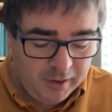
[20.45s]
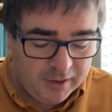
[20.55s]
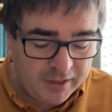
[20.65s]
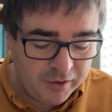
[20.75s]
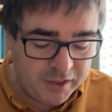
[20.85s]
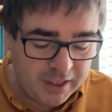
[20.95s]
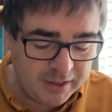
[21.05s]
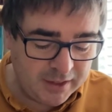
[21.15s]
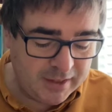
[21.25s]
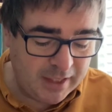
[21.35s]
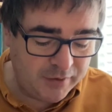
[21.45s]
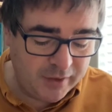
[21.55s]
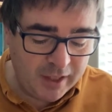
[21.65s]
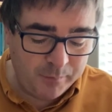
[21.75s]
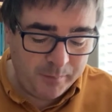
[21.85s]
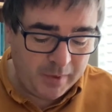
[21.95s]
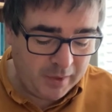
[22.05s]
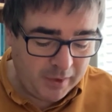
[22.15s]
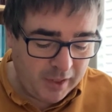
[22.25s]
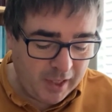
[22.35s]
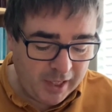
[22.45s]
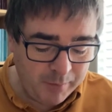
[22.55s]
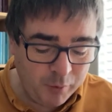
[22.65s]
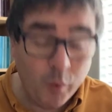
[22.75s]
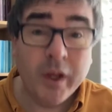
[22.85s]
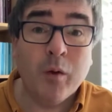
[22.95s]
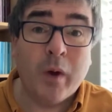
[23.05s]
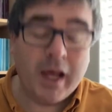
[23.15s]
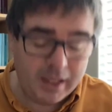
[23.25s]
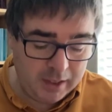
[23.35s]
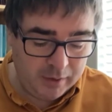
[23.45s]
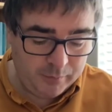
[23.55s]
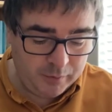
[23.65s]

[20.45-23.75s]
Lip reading: Later, Jesus said to them, I am going away.